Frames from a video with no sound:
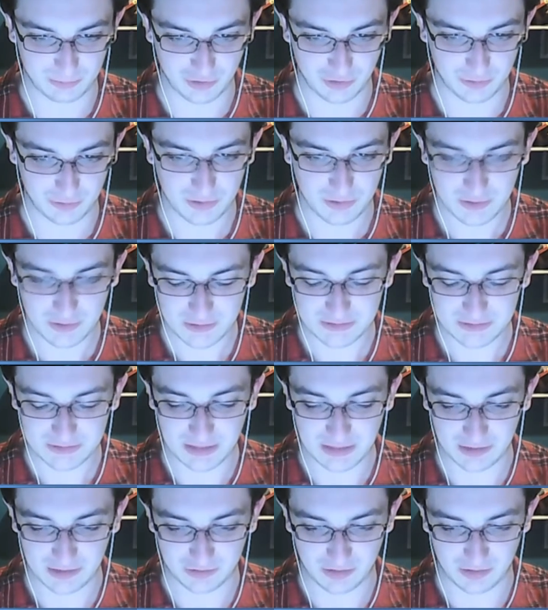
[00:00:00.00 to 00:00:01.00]
So
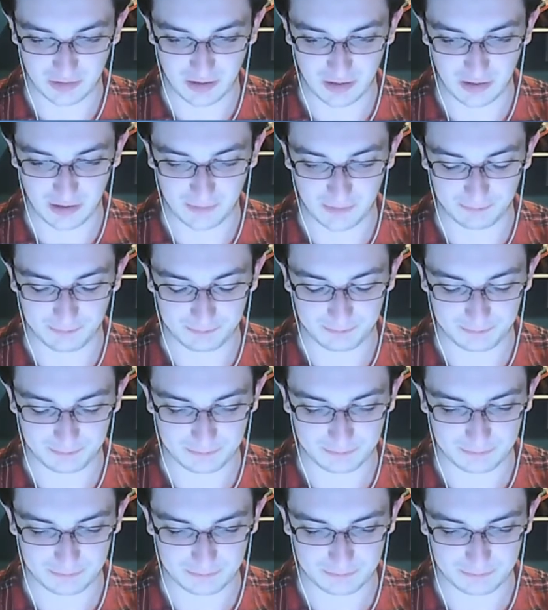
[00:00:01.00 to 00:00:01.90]
there's some